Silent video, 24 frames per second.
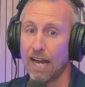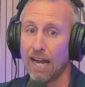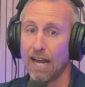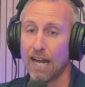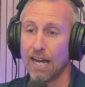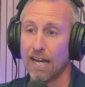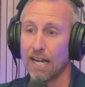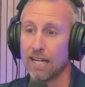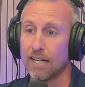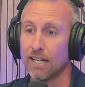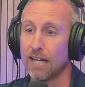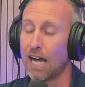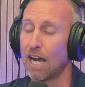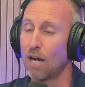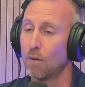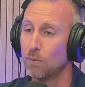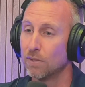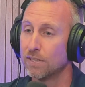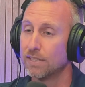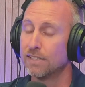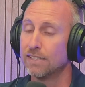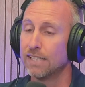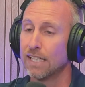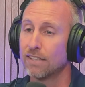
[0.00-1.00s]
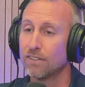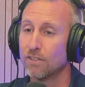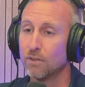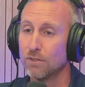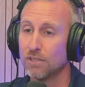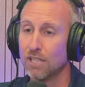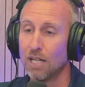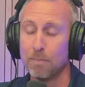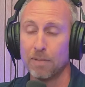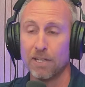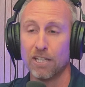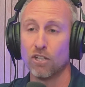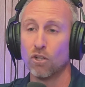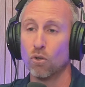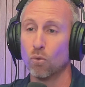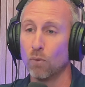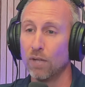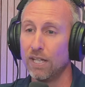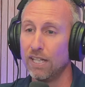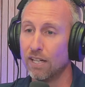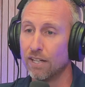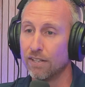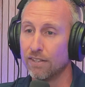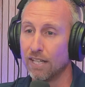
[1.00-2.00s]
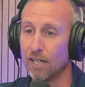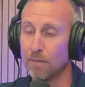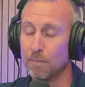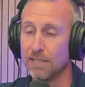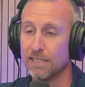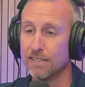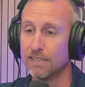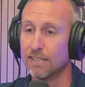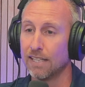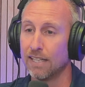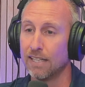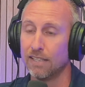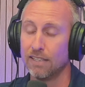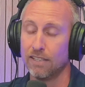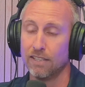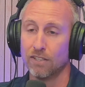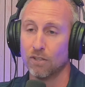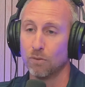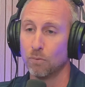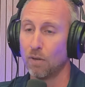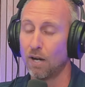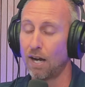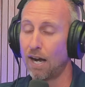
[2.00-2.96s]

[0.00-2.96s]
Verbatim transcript: and I would set those up and agree on them and say, you know,